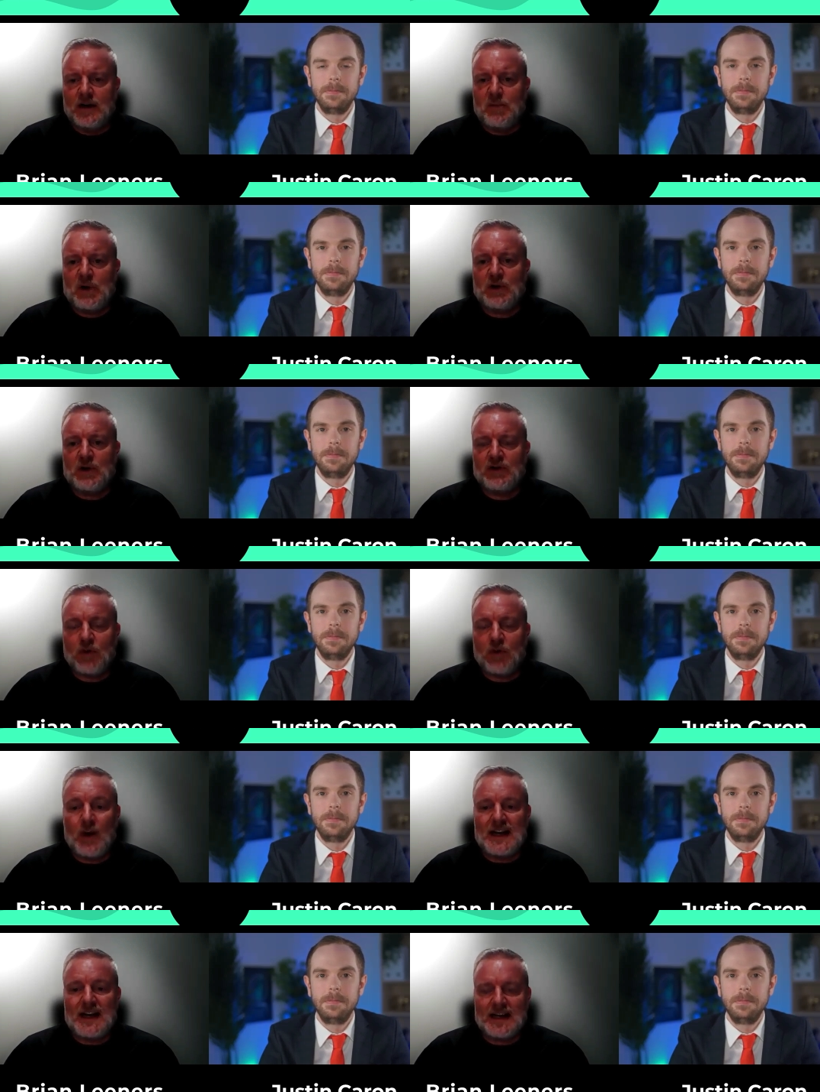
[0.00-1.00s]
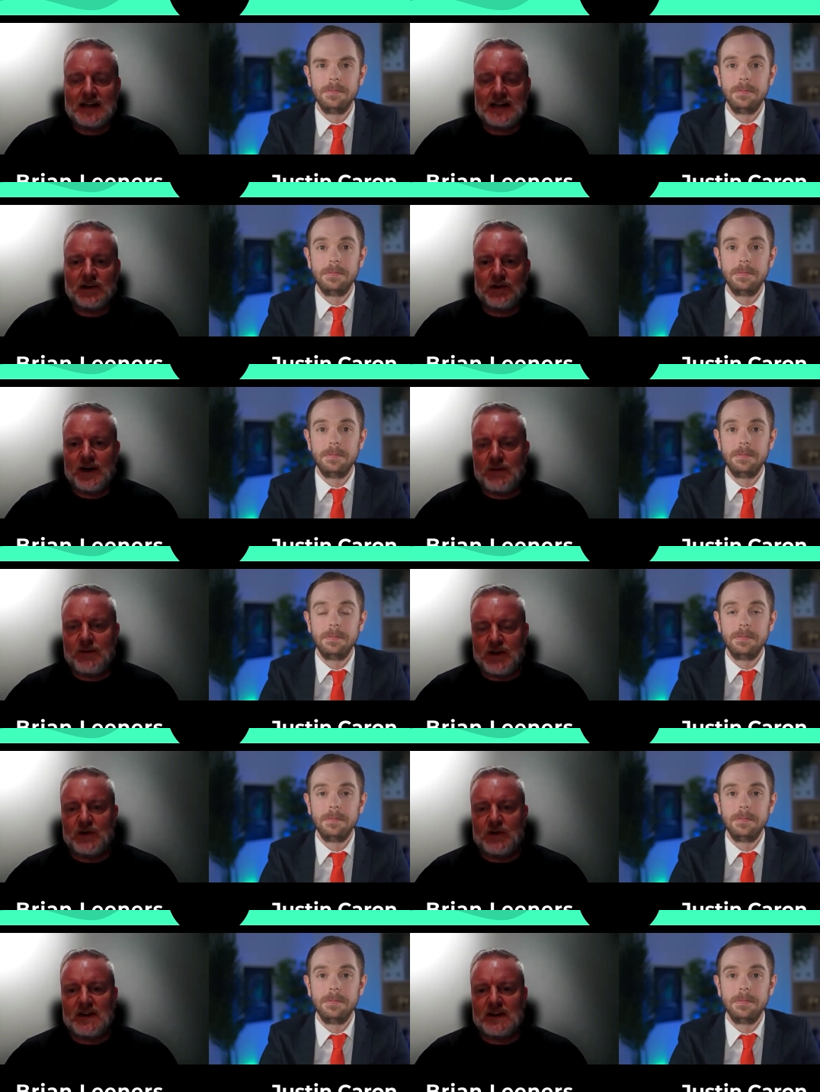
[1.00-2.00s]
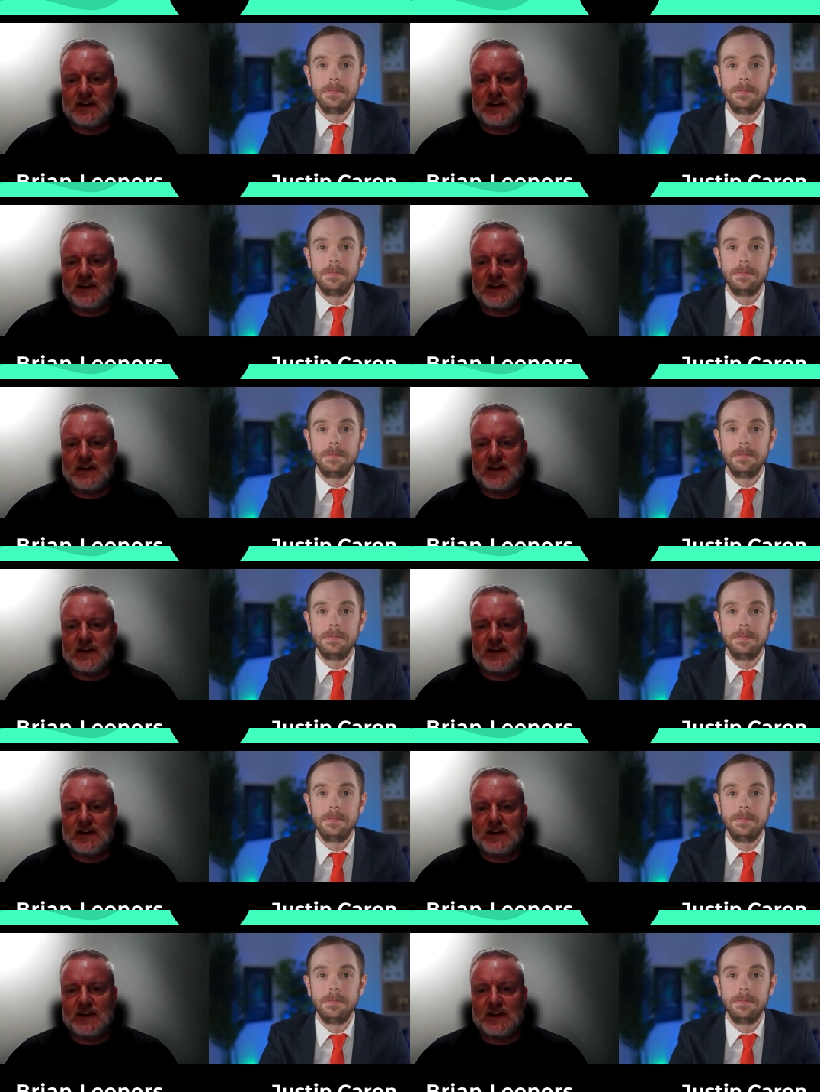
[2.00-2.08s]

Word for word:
Speaker 1: per 20 kilogram unit.